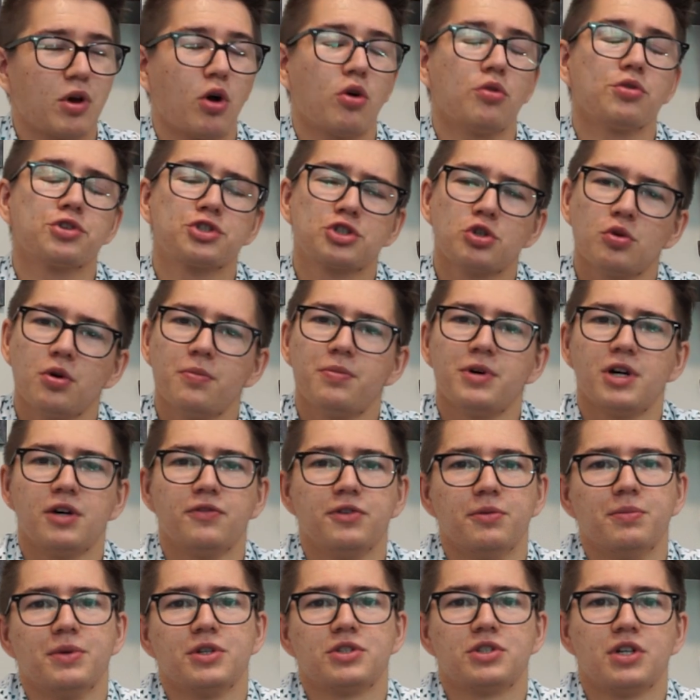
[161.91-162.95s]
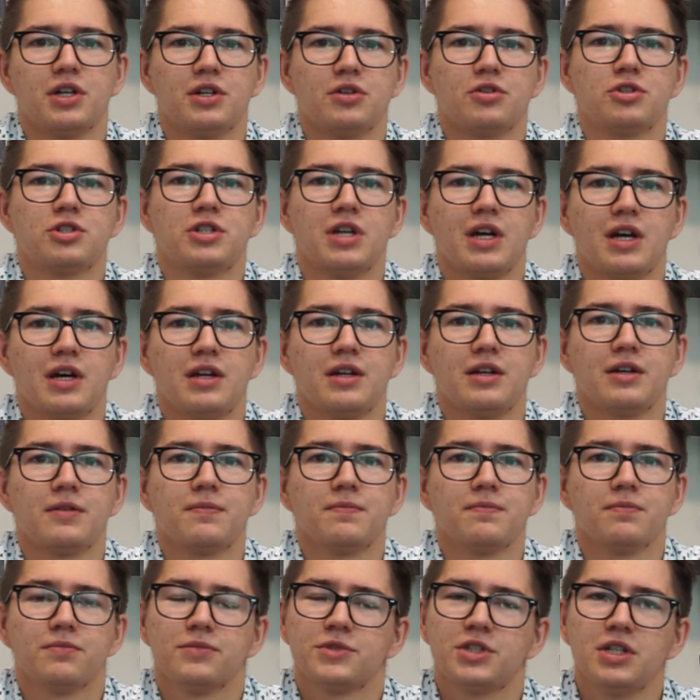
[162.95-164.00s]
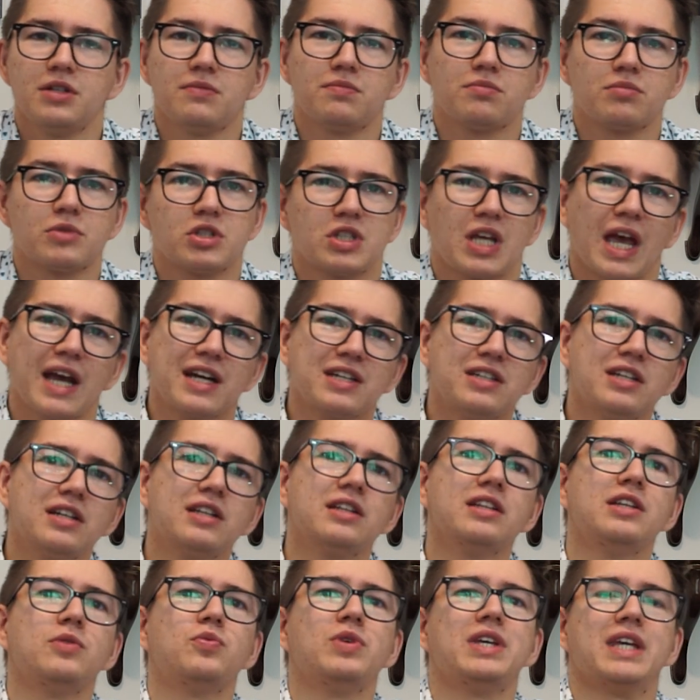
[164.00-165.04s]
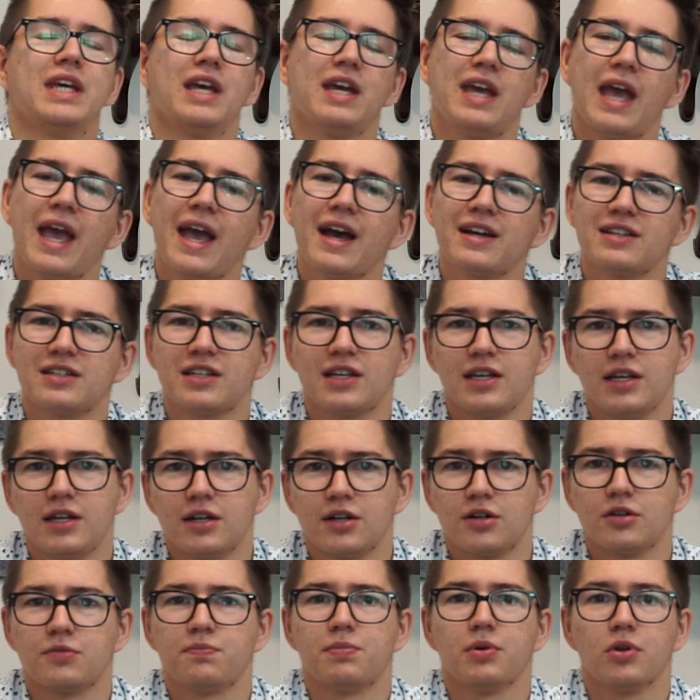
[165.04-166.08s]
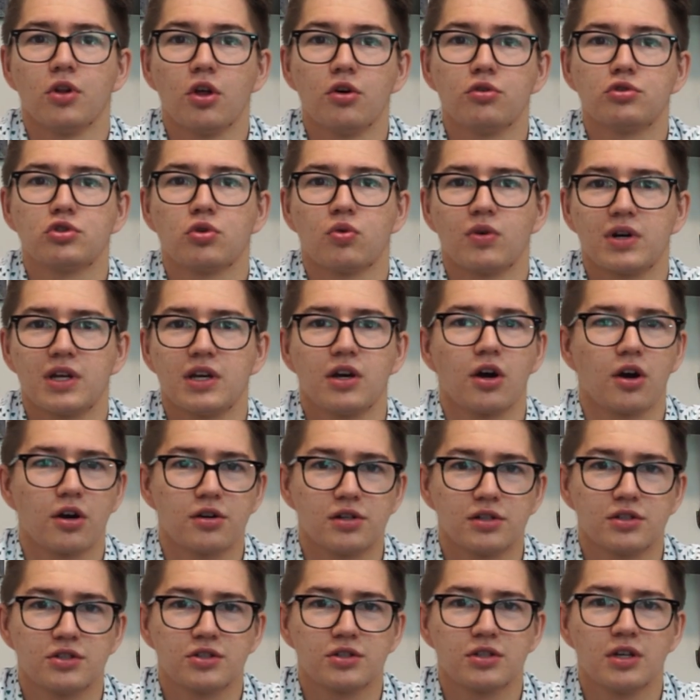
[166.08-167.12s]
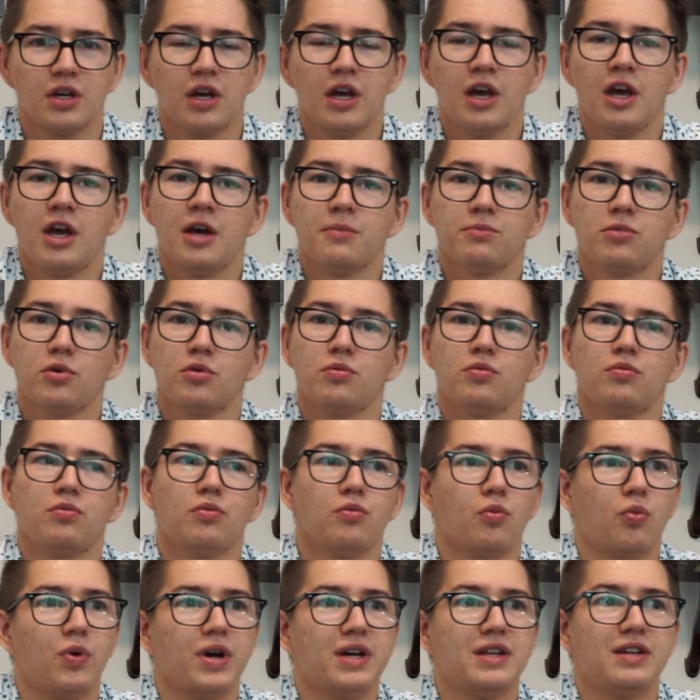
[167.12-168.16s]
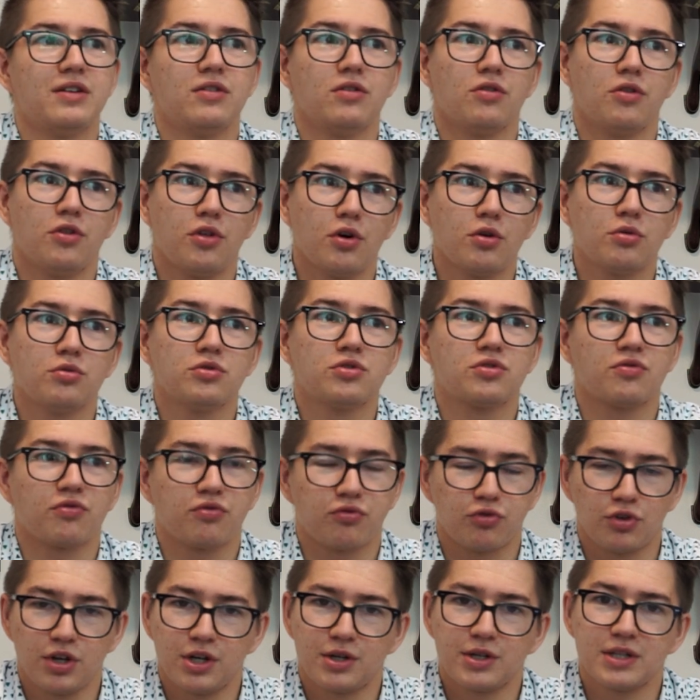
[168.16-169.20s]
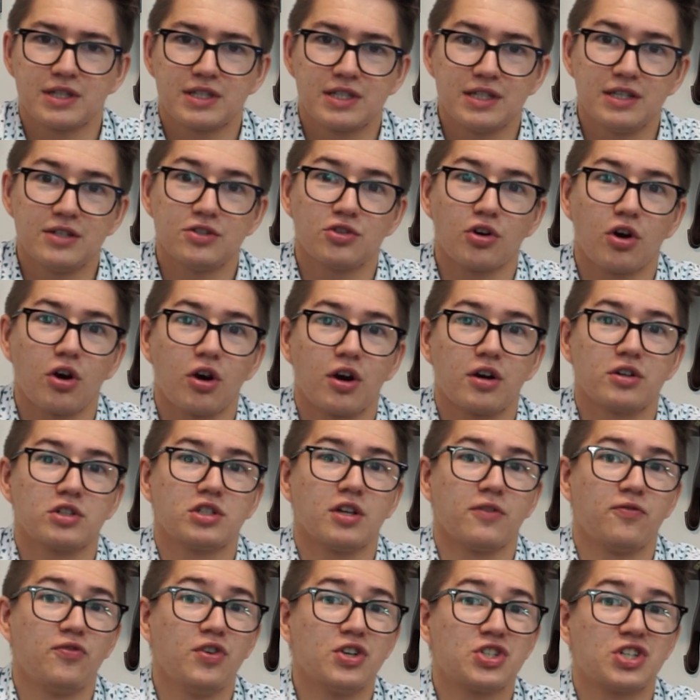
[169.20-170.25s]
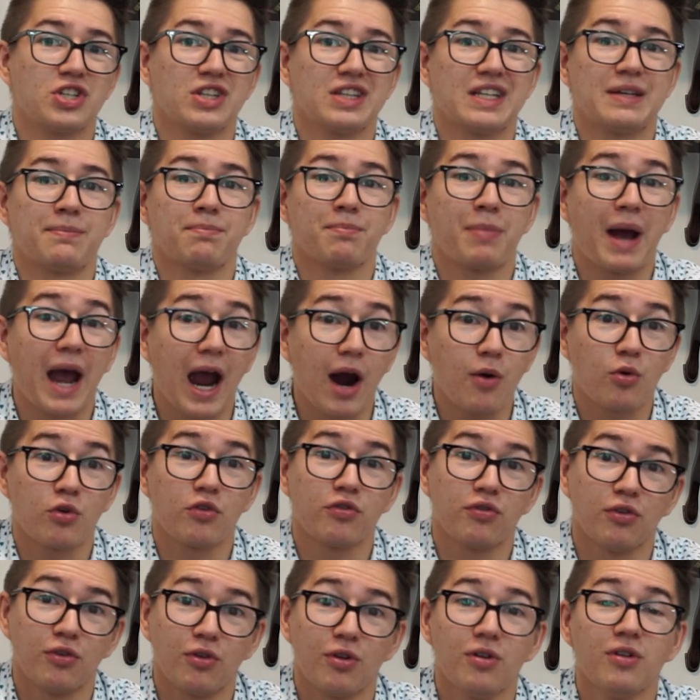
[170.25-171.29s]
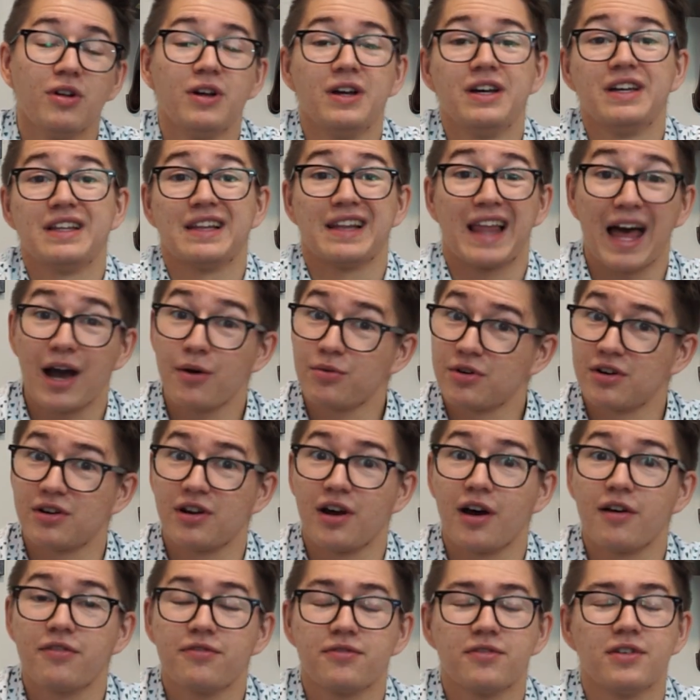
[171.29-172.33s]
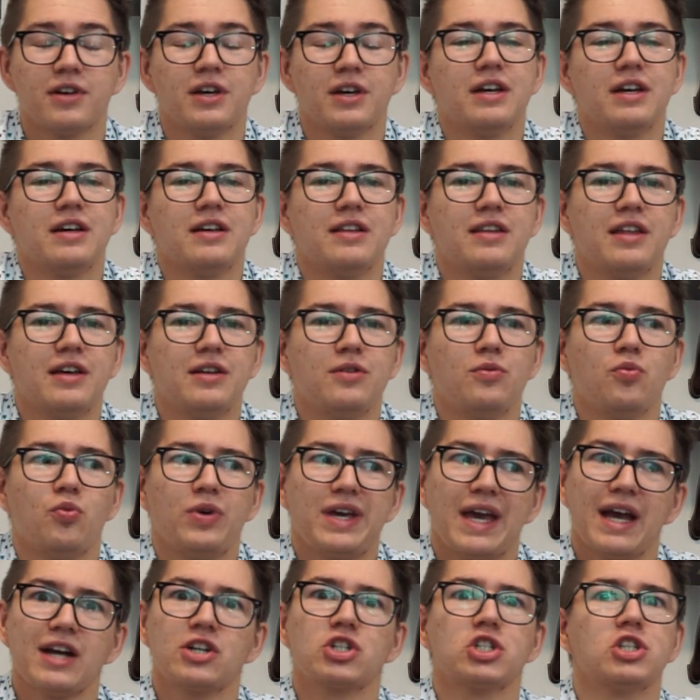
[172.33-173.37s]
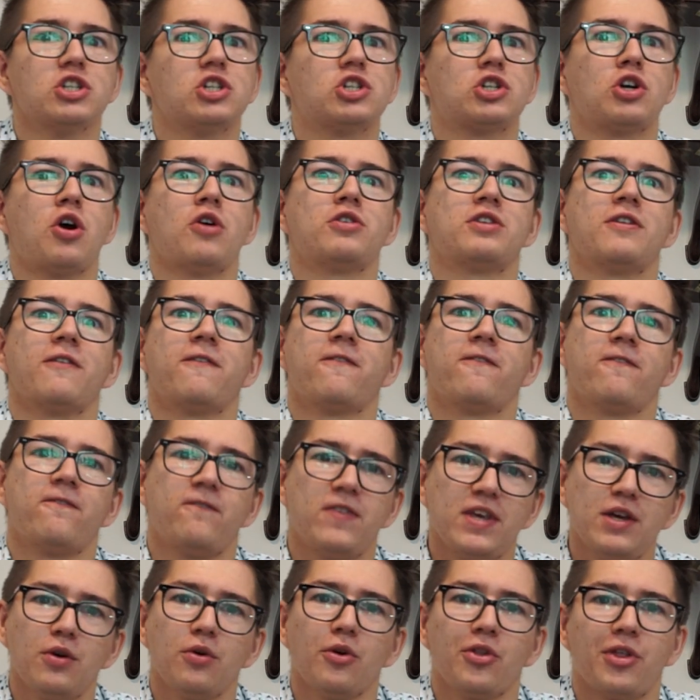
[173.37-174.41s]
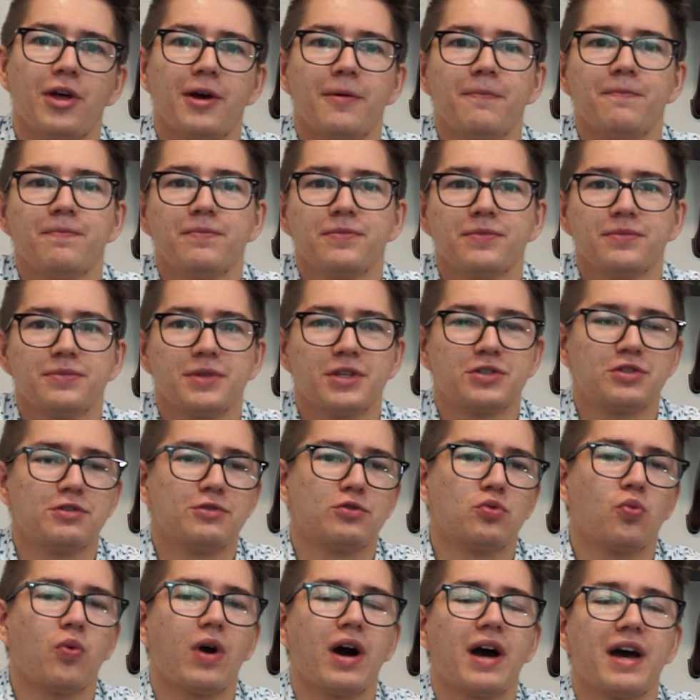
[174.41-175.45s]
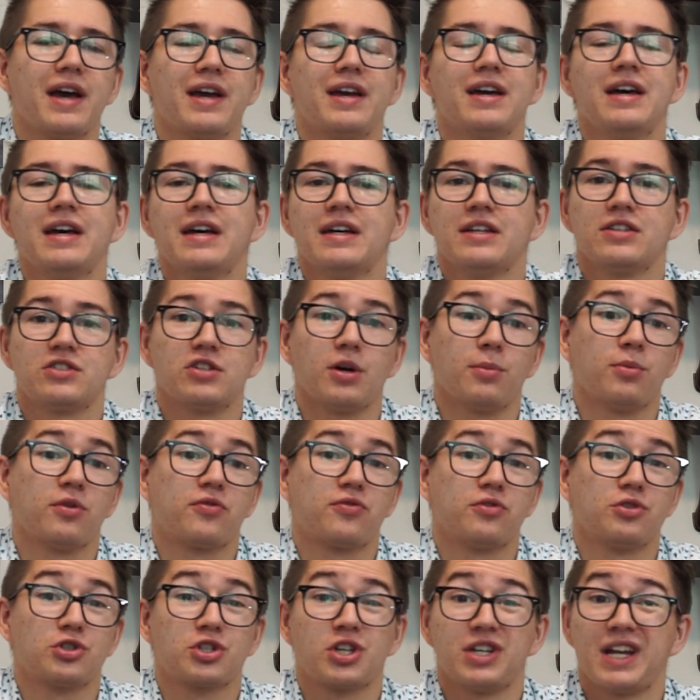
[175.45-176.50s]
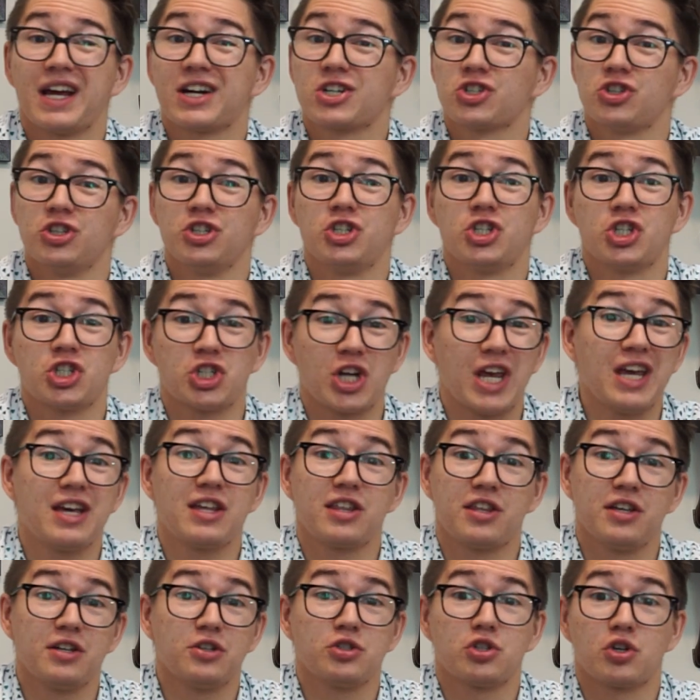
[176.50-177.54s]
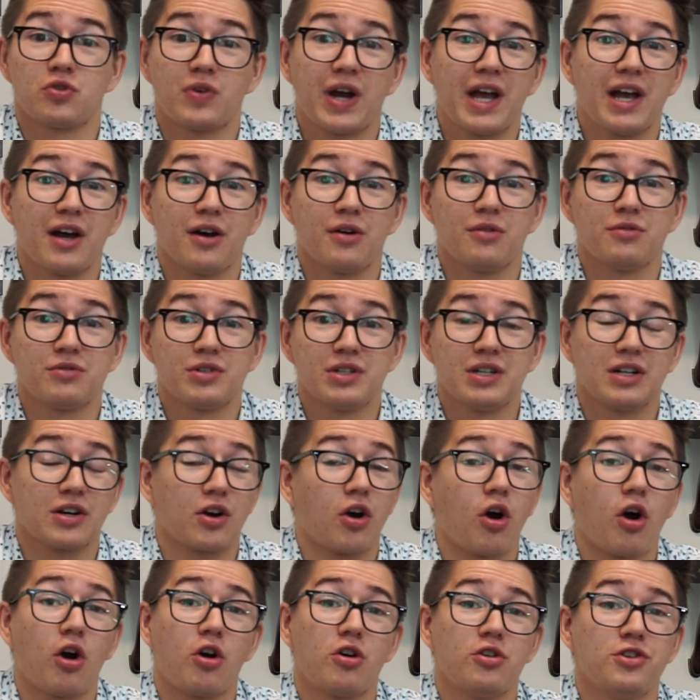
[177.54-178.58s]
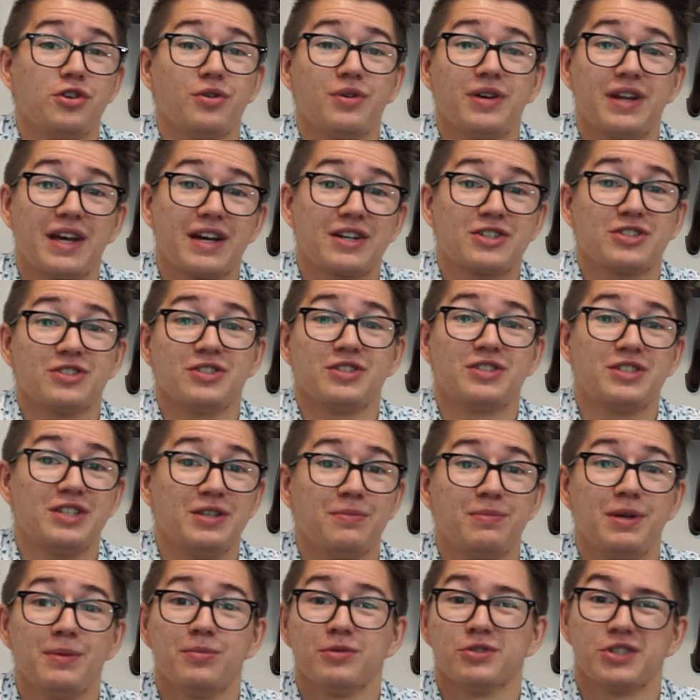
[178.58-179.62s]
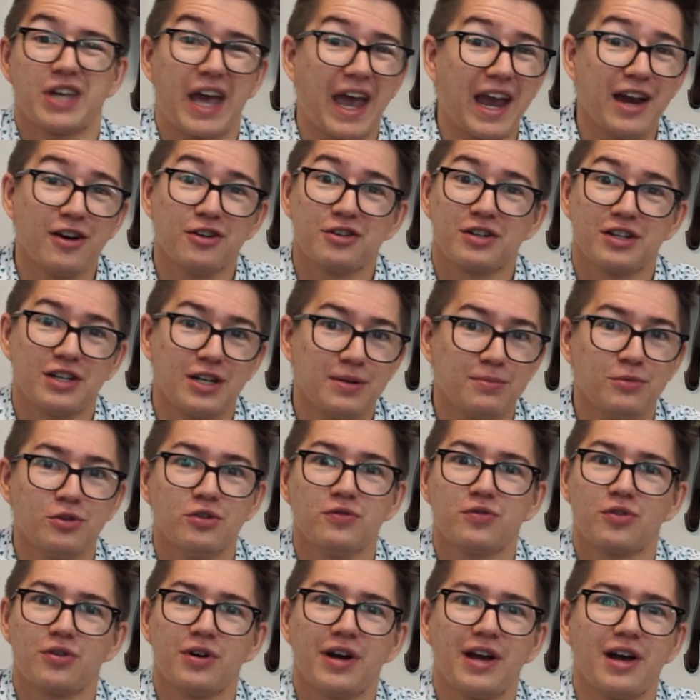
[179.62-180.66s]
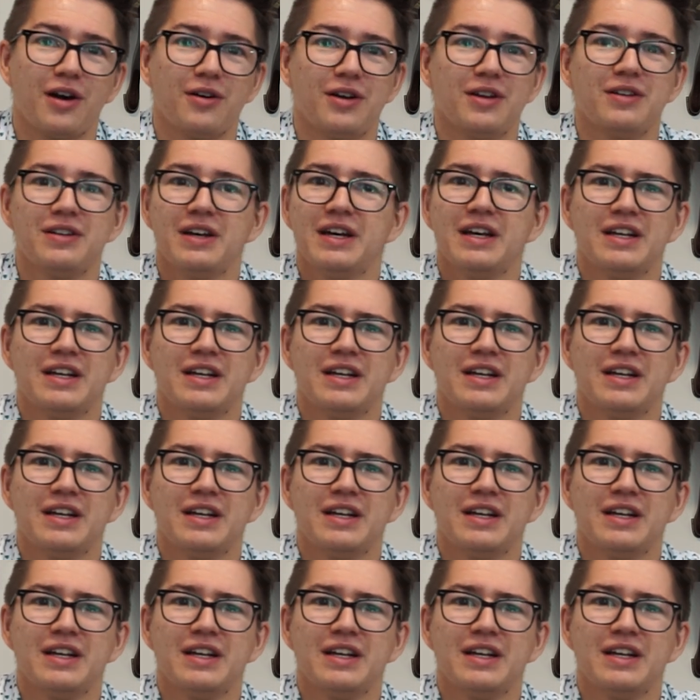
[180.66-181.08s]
also a bit of a misunderstanding. See, technically we can't hear below 20 Hertz, but when those frequencies are sufficiently powerful, loud enough, then we actually start to feel them. This is why subwoofers can actually shake things around. In a car, you can actually see people's hair getting moved around and